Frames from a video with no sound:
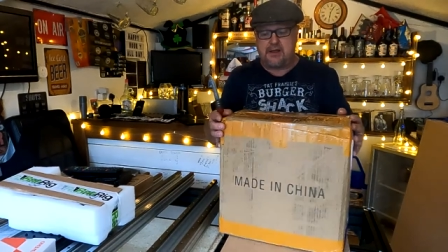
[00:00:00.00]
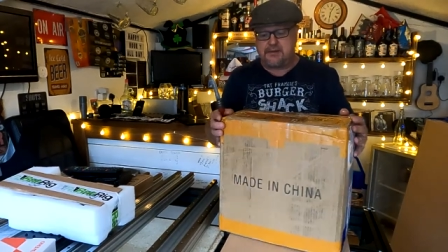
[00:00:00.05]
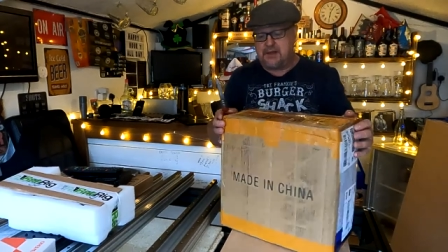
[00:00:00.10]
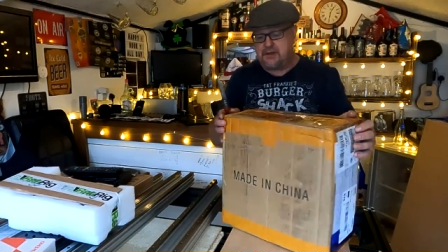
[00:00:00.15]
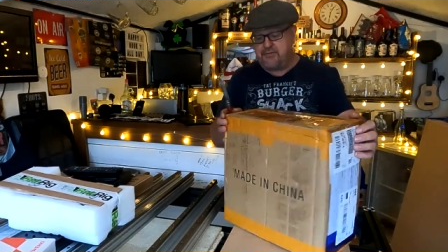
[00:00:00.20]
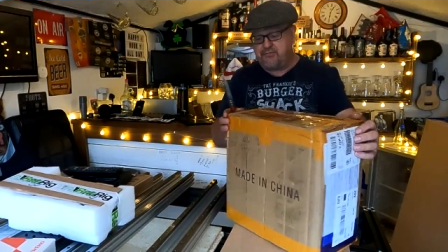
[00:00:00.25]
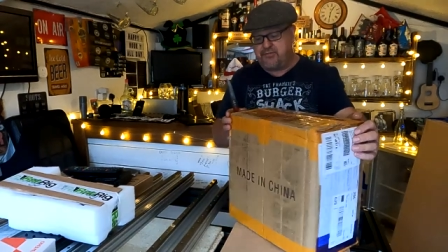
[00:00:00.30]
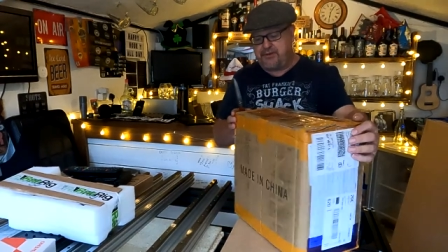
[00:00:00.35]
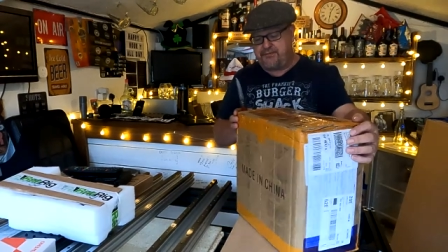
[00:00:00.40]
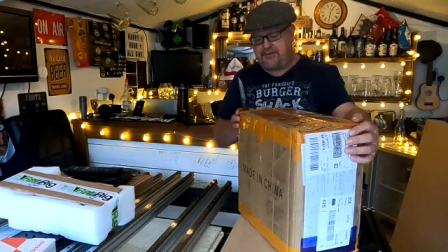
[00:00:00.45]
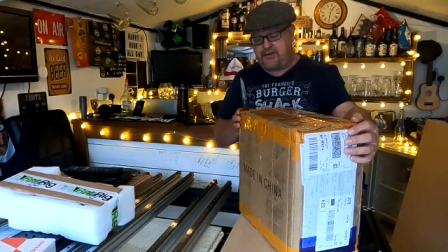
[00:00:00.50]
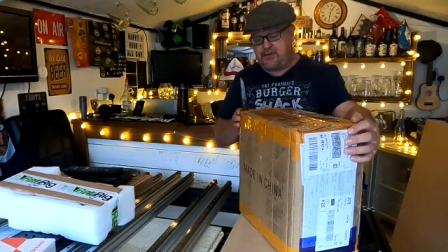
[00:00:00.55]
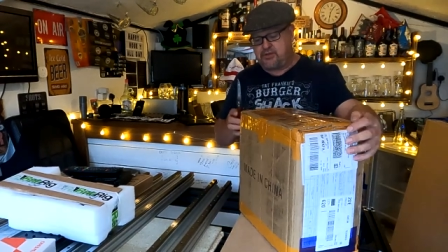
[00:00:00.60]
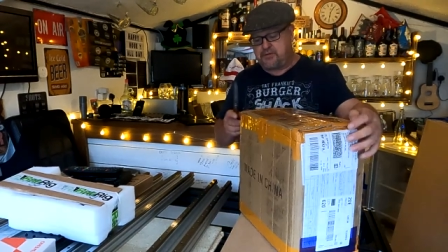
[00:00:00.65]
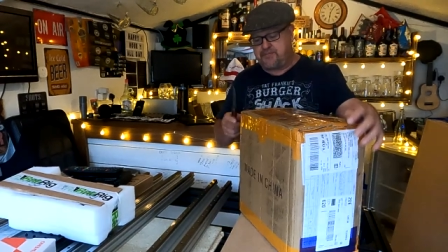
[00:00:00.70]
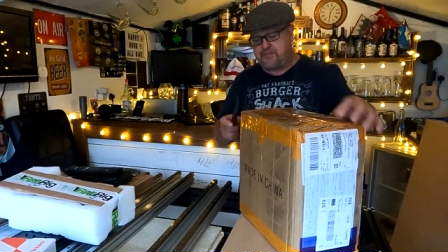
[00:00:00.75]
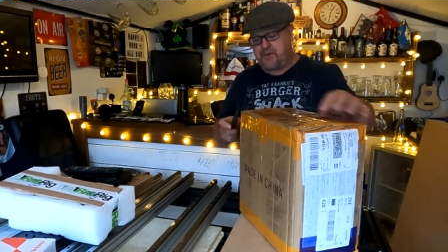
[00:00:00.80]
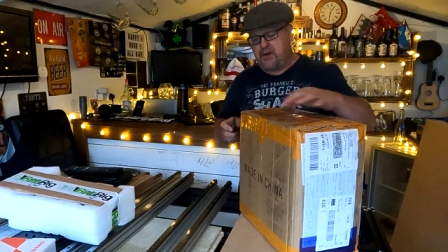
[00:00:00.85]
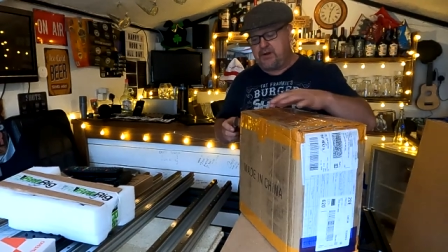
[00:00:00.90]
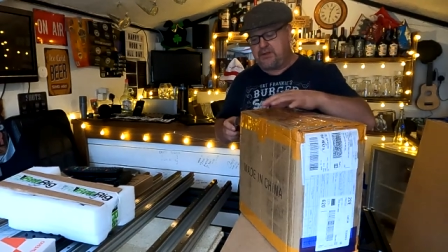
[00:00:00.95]
I don't really think you
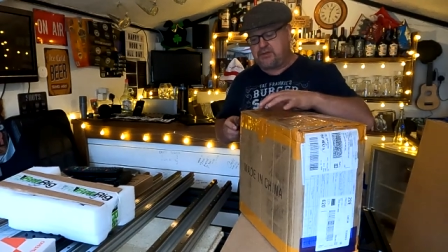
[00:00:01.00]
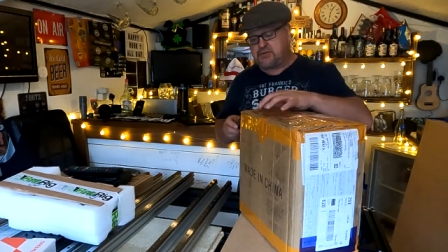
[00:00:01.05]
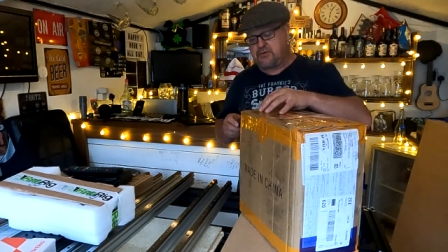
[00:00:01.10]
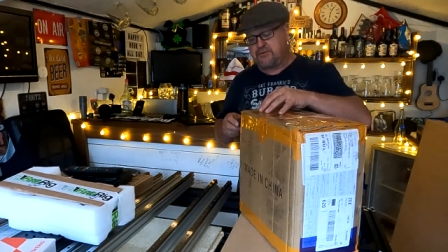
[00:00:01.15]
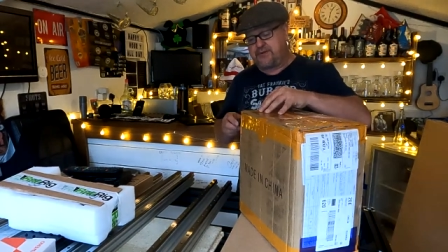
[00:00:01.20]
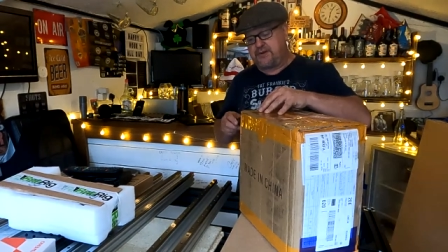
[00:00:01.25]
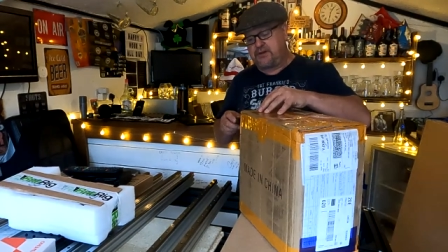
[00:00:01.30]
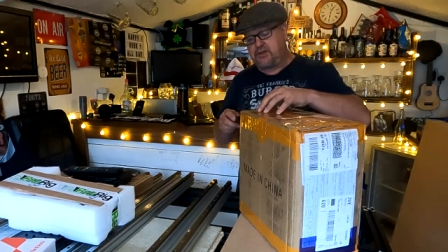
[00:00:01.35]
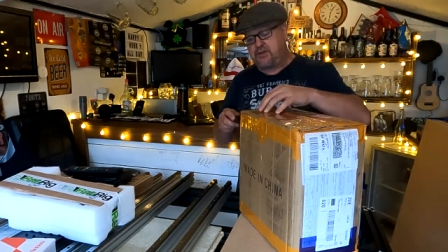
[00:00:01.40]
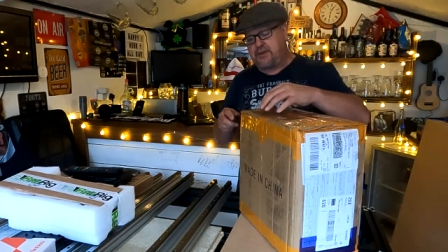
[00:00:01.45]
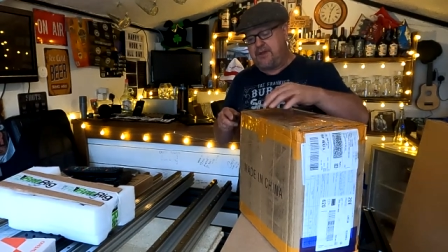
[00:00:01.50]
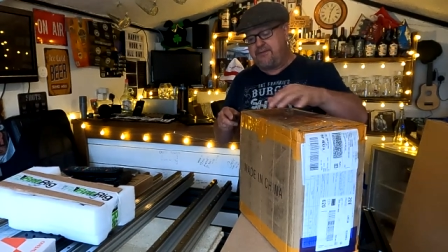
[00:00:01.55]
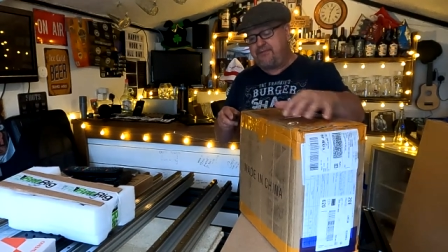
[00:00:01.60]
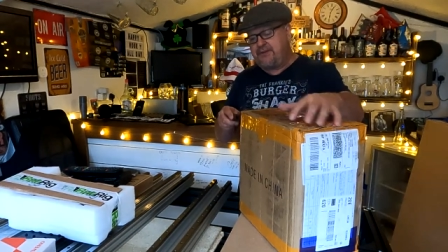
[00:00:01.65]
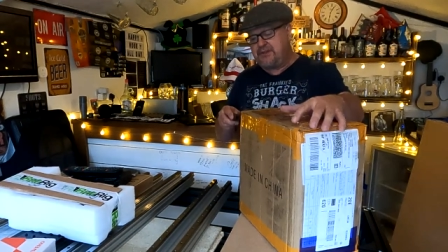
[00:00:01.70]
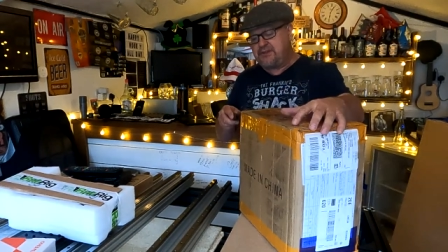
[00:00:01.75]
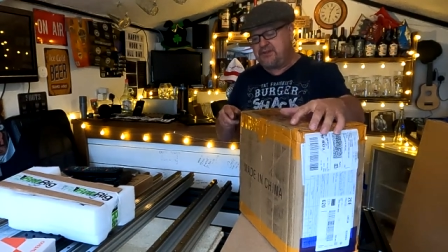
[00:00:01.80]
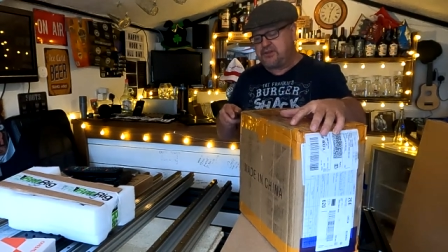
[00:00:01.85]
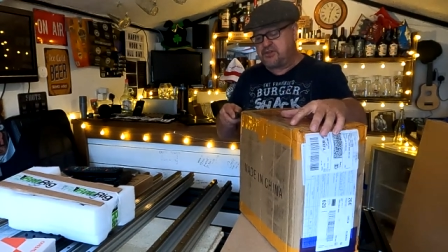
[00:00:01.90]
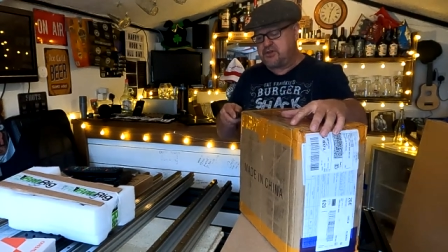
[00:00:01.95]
should buy this sort of thing.
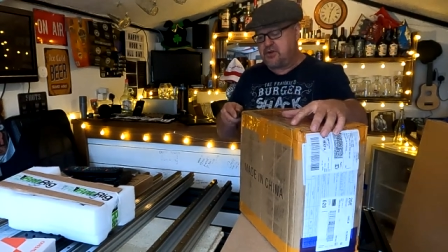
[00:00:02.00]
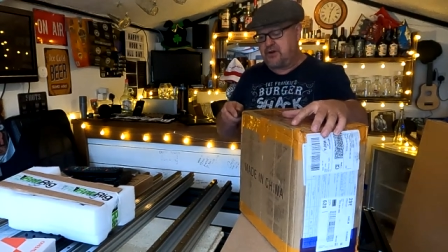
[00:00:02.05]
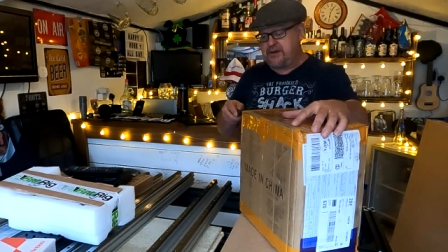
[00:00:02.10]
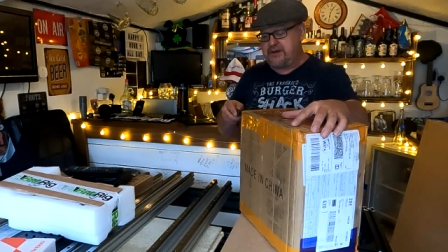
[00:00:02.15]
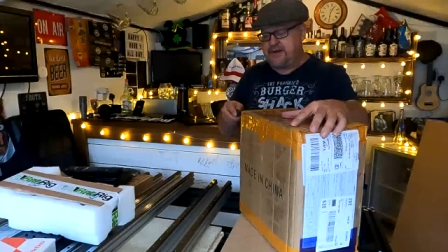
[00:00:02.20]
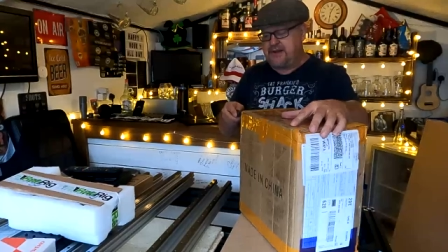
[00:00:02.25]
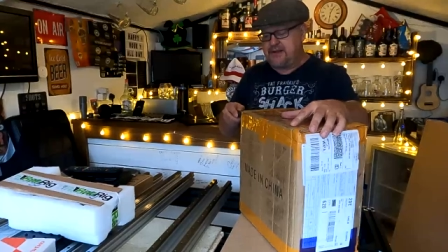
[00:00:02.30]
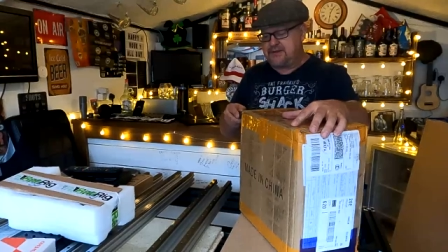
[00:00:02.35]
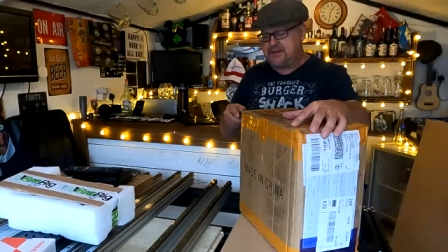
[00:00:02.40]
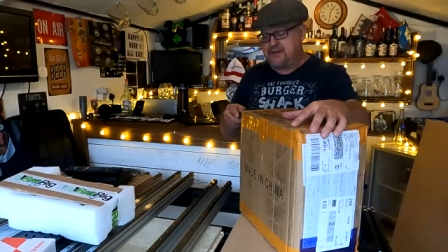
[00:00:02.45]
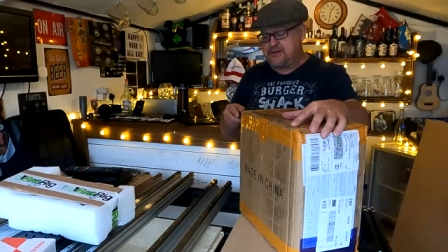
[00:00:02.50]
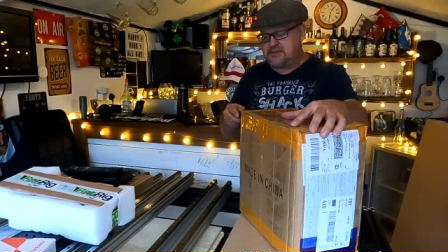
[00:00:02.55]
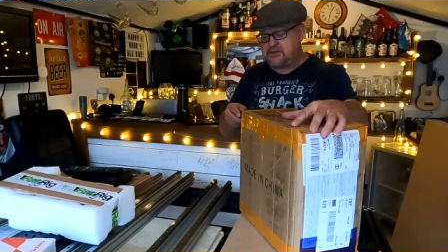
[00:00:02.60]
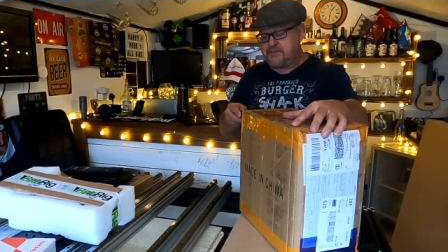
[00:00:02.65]
Everything's in China now, guys.